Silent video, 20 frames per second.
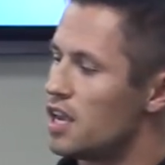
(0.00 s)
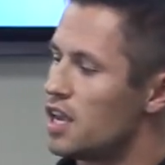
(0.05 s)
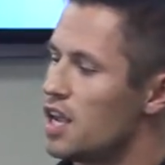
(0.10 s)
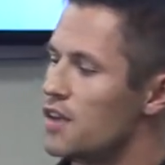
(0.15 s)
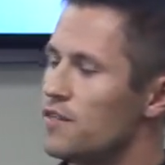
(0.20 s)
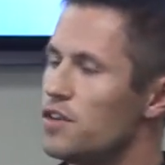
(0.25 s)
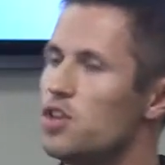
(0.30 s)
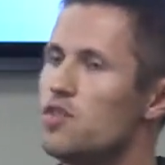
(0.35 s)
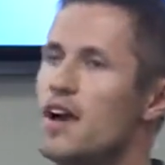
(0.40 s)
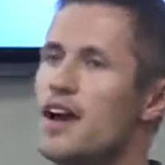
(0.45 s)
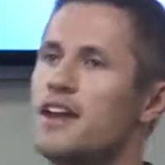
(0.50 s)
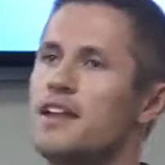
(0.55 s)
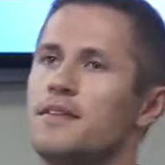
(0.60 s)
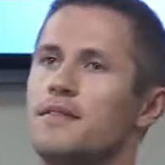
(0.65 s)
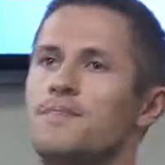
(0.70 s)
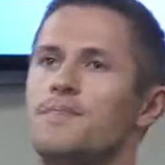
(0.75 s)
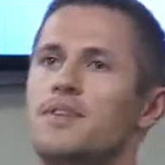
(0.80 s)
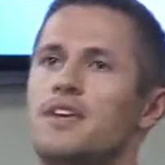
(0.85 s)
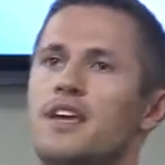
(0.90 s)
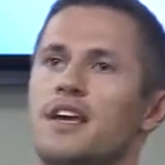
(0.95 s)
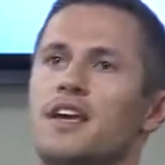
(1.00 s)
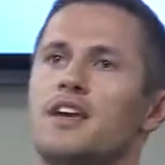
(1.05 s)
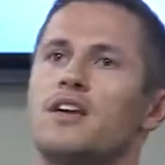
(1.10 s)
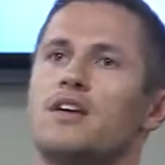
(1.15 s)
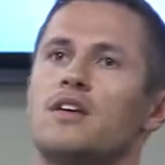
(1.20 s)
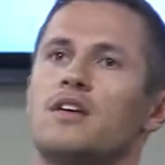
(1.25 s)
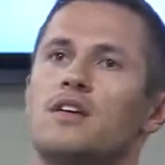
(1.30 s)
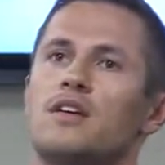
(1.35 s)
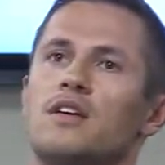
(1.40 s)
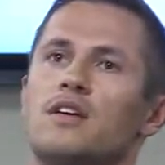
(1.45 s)
If you had to pick,
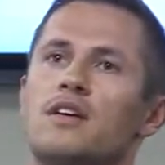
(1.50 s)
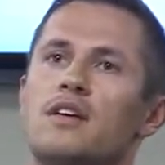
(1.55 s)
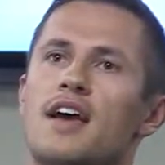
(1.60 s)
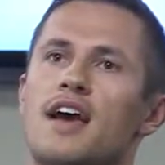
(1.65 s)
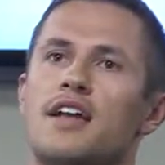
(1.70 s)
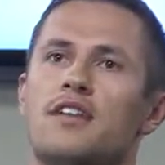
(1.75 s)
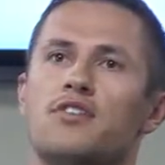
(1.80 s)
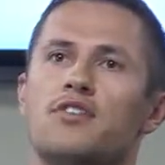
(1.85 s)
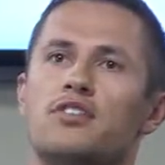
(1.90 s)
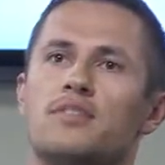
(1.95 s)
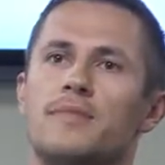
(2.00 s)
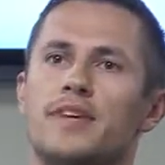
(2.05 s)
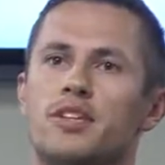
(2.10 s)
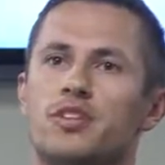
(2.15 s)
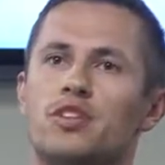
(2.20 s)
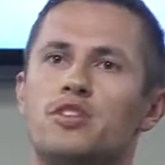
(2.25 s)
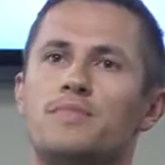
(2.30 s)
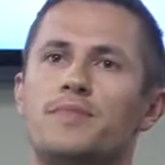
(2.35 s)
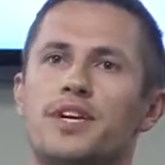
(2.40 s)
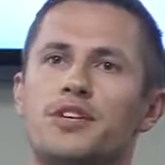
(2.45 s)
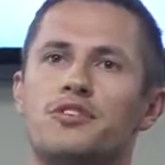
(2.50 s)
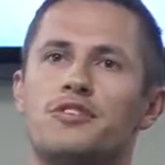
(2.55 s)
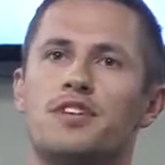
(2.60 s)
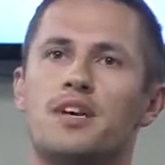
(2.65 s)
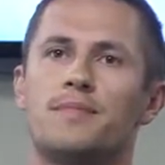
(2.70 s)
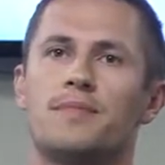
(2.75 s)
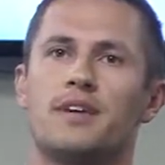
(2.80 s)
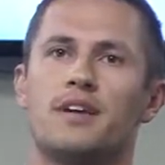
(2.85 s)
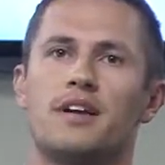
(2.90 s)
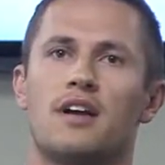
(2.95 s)
there's going to be 2 pictures
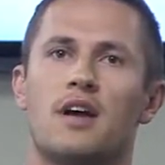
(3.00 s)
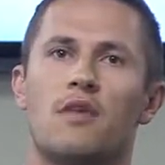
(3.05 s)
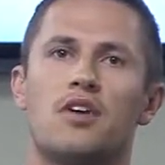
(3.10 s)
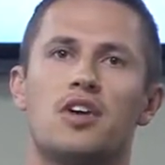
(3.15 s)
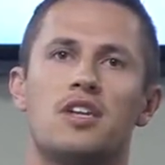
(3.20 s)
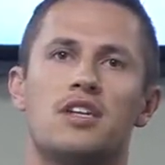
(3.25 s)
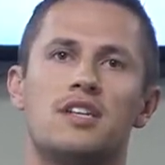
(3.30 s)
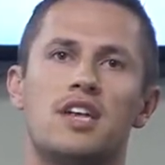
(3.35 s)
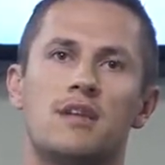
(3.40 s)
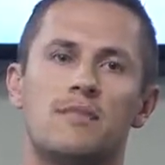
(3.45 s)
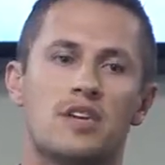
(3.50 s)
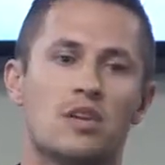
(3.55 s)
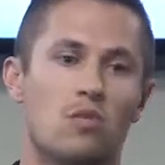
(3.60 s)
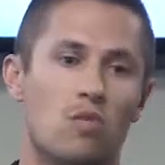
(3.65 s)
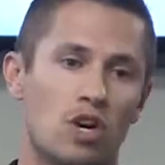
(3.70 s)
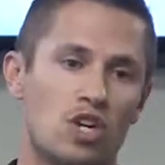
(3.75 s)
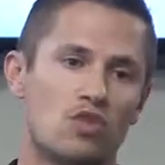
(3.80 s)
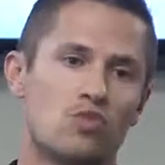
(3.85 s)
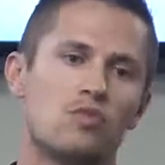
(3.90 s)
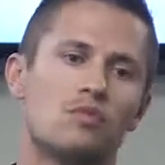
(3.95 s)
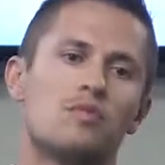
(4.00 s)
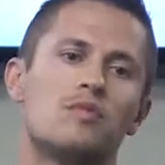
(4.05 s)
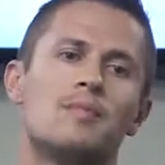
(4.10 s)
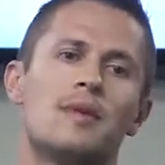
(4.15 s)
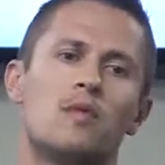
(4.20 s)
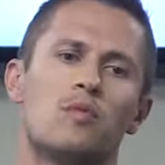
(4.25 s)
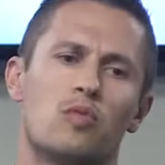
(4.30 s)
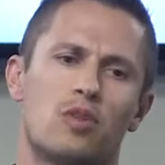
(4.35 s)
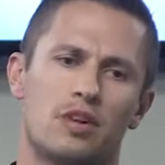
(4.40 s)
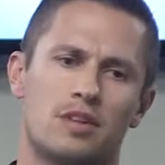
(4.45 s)
up here. I want you to tell me which one would
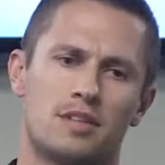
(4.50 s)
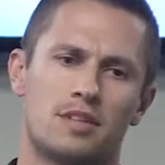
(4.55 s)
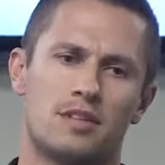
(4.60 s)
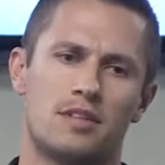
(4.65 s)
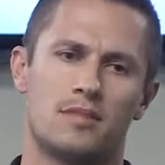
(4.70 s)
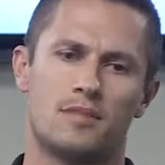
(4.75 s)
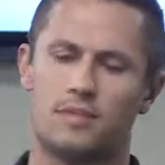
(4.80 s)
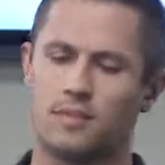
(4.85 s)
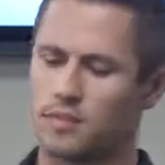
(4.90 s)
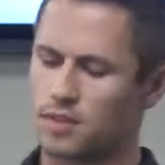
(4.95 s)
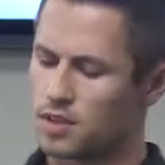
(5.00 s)
be worse.